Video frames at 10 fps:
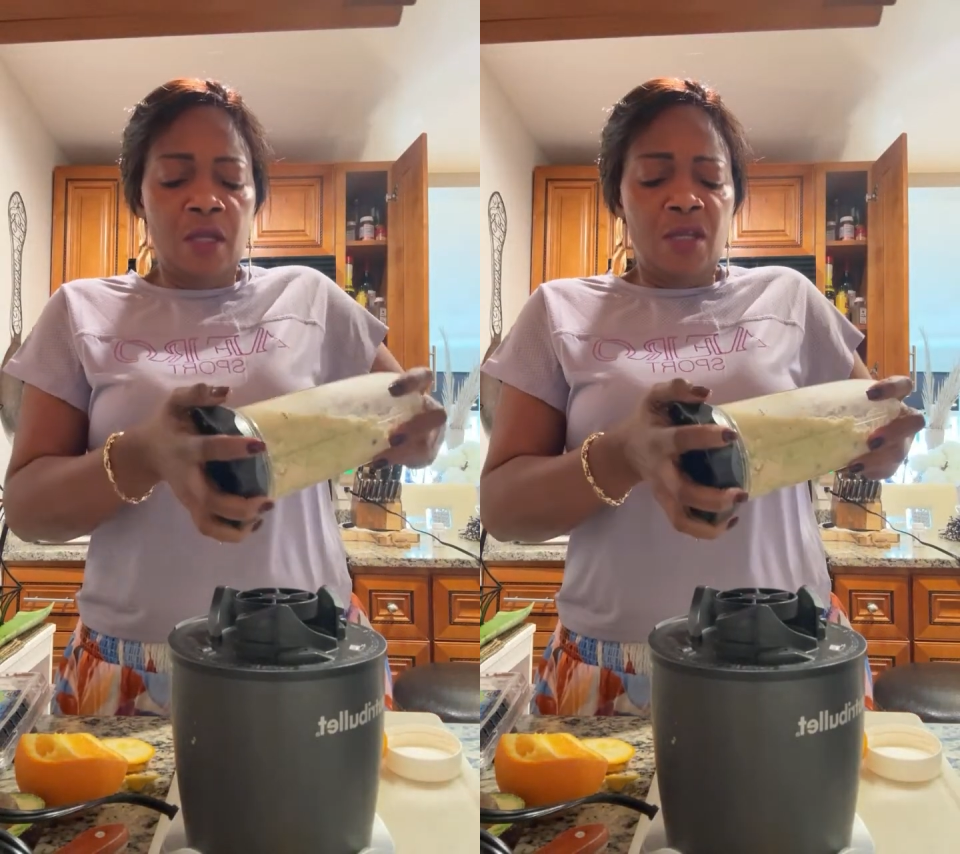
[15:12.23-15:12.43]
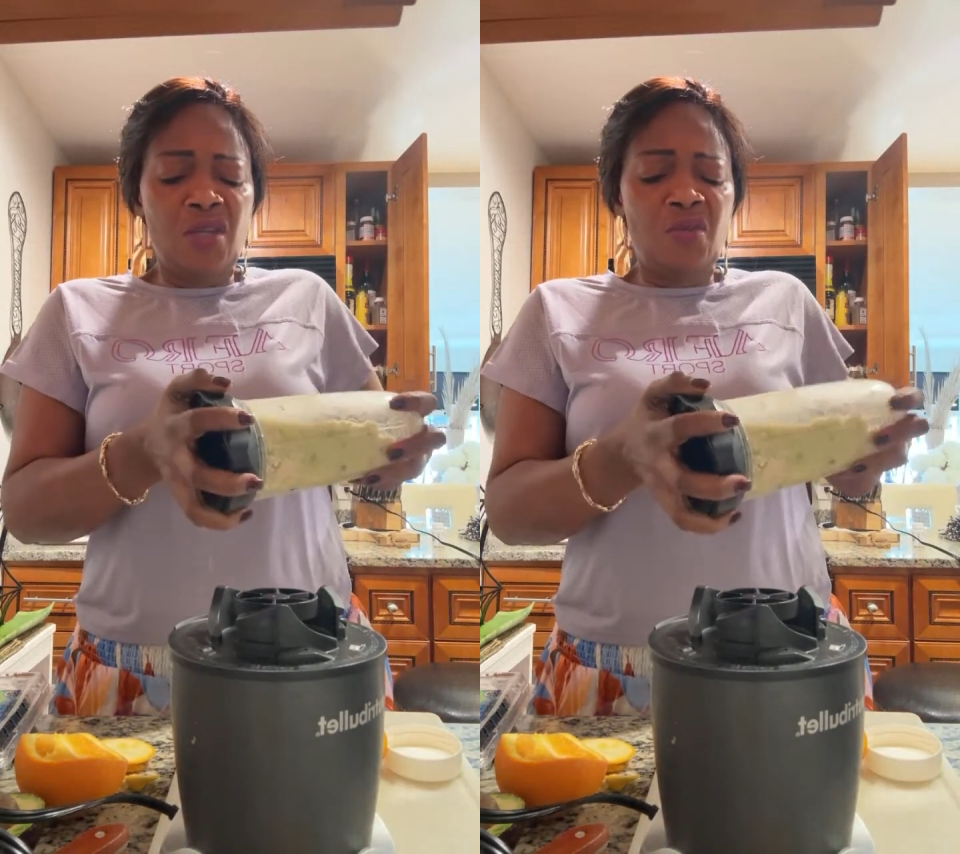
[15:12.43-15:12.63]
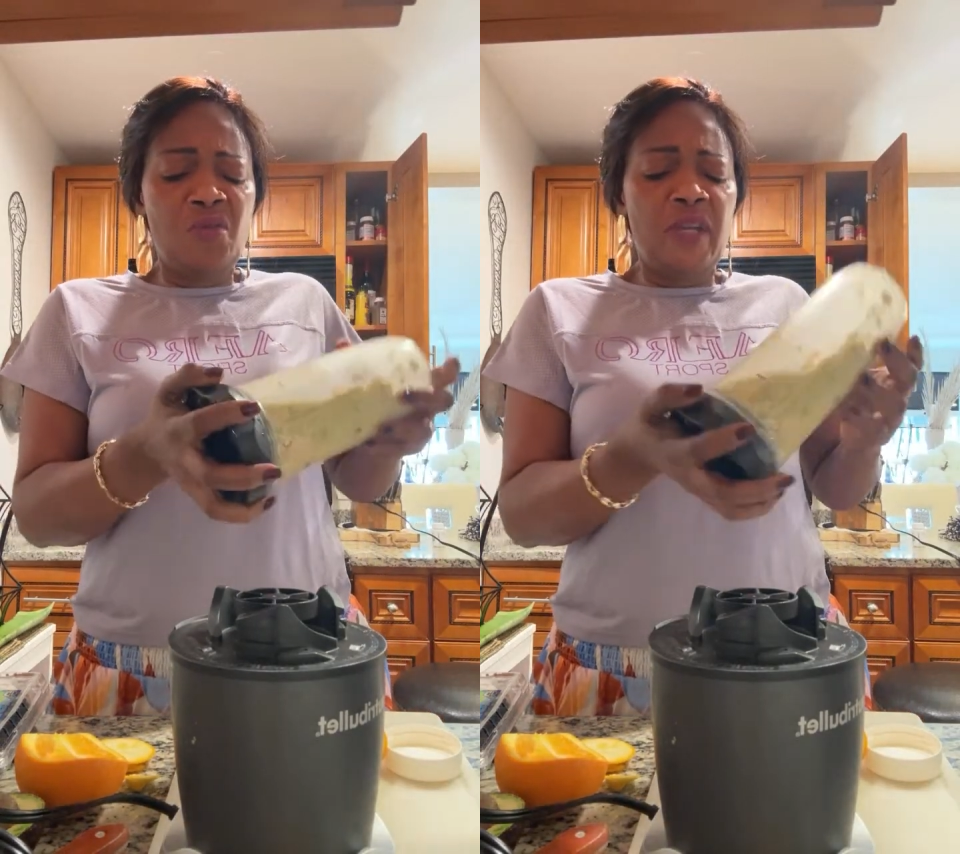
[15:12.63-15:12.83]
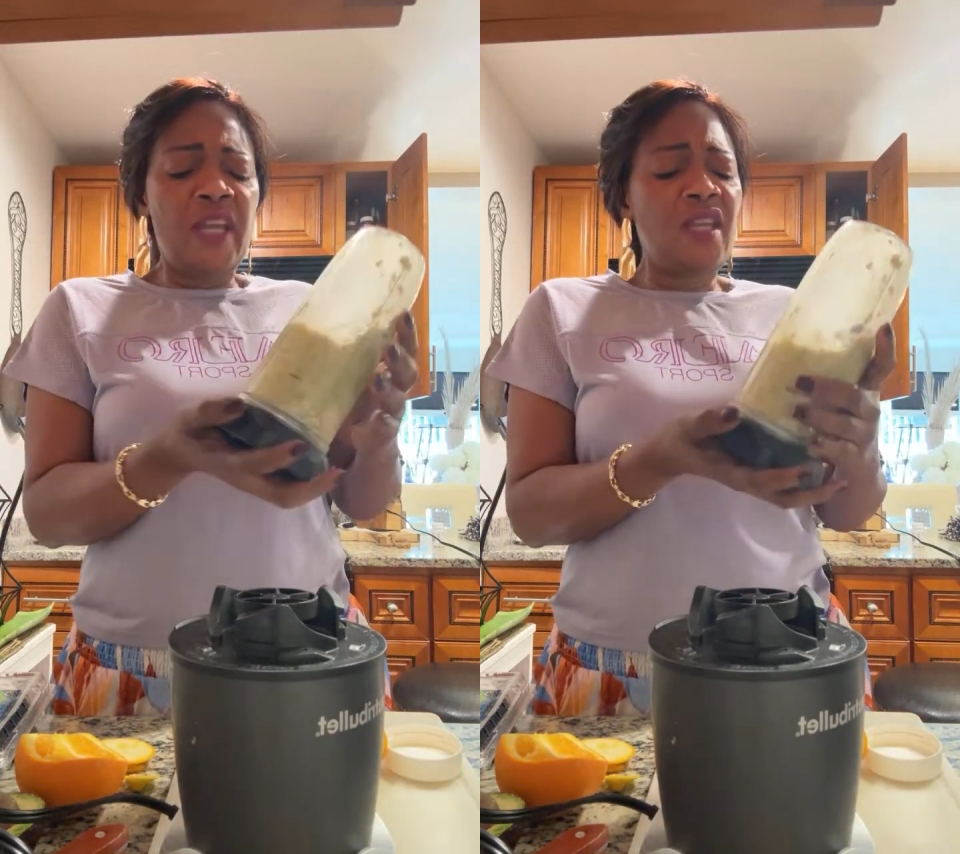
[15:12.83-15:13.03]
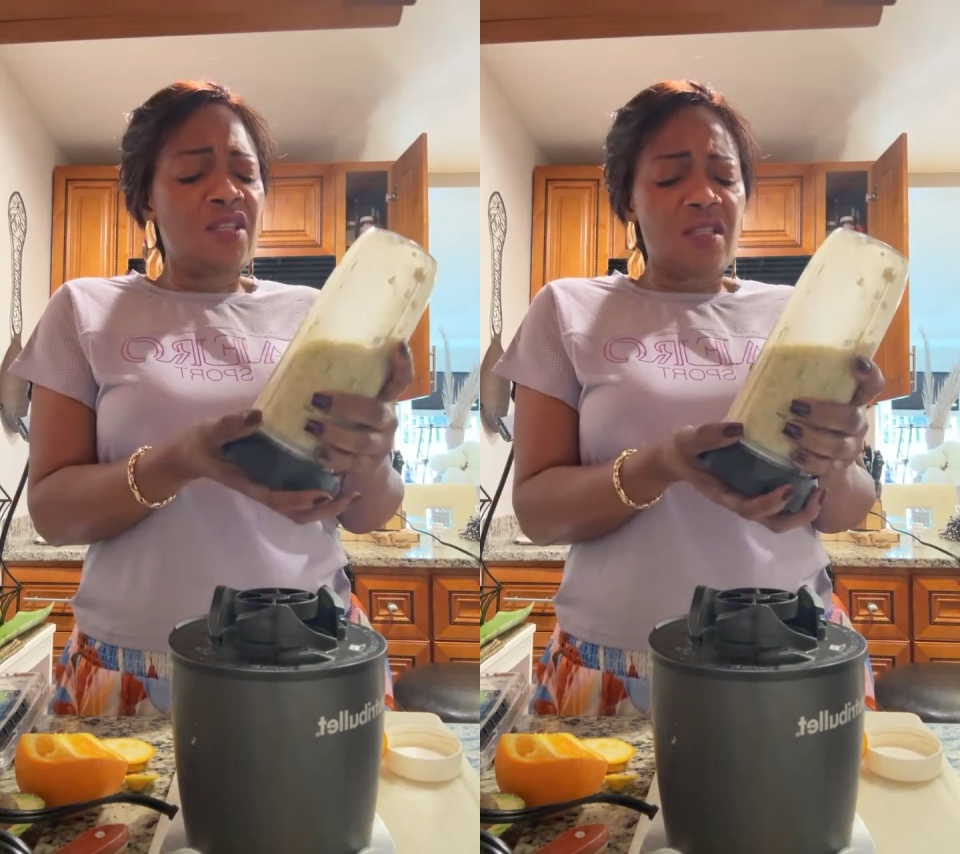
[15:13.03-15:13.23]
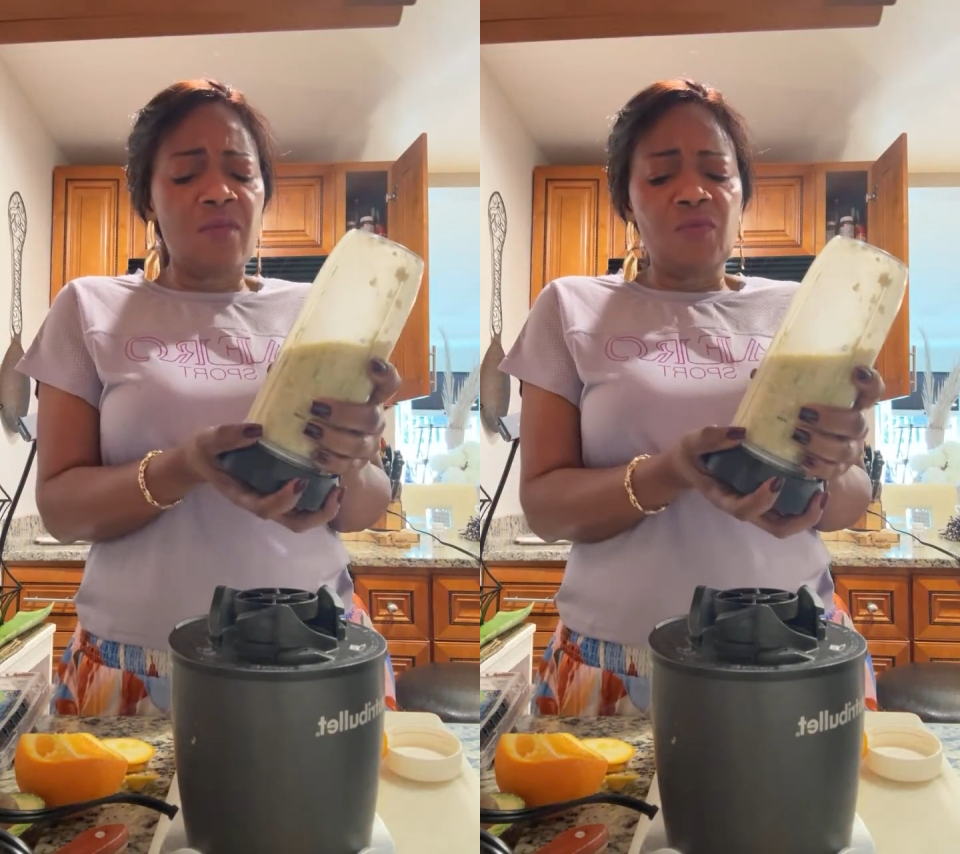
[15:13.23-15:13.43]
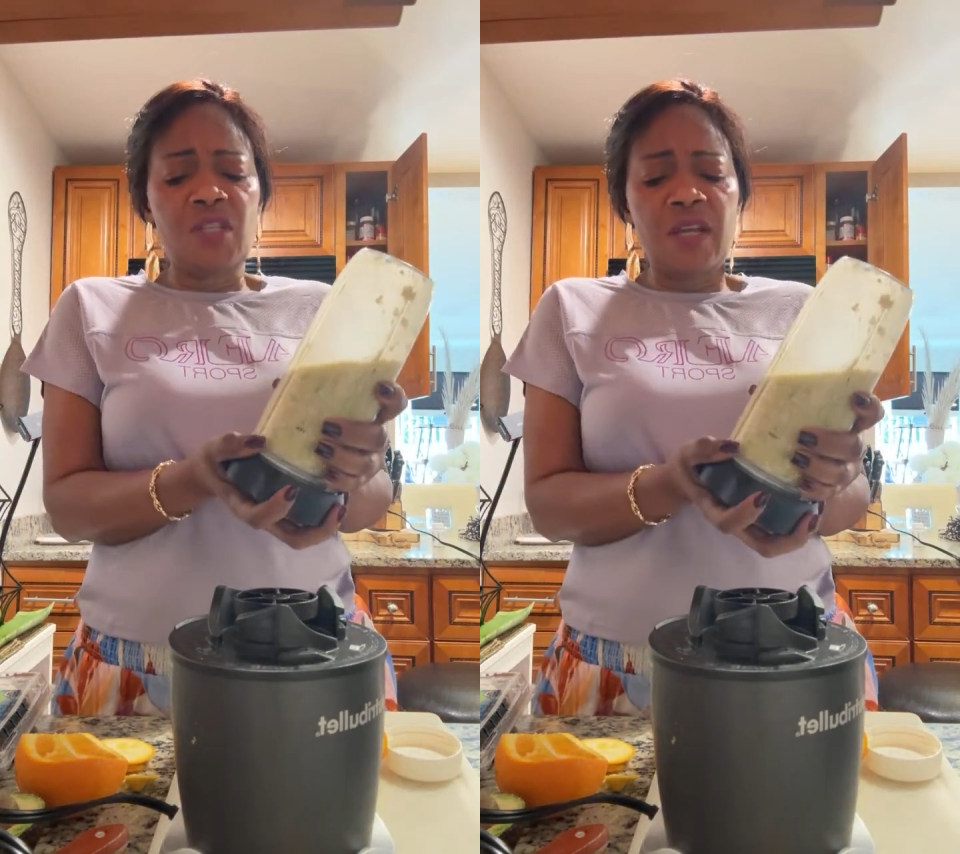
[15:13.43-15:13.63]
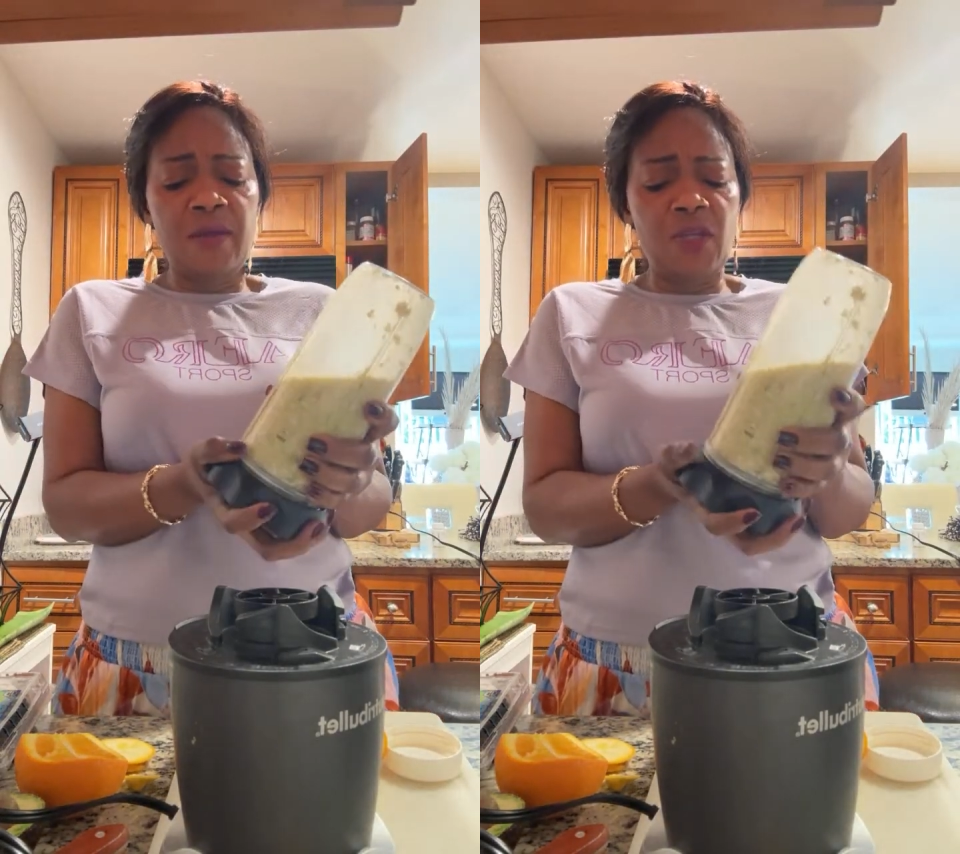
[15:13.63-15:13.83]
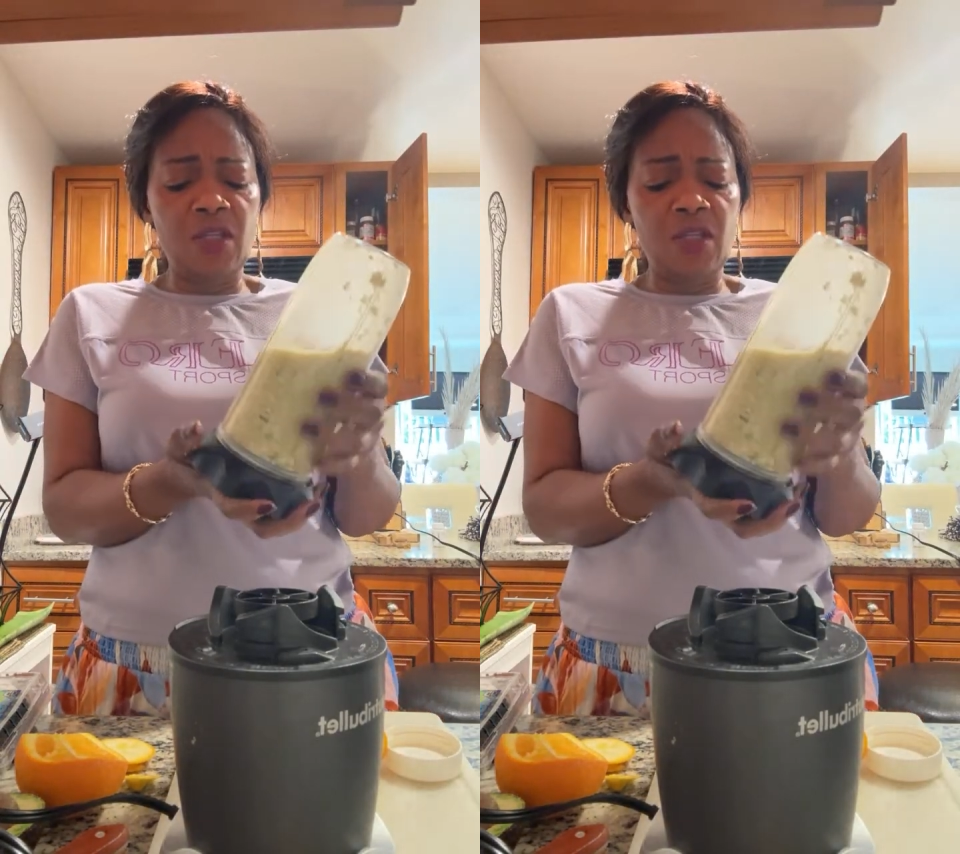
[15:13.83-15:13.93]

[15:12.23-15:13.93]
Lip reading: you know, age sometime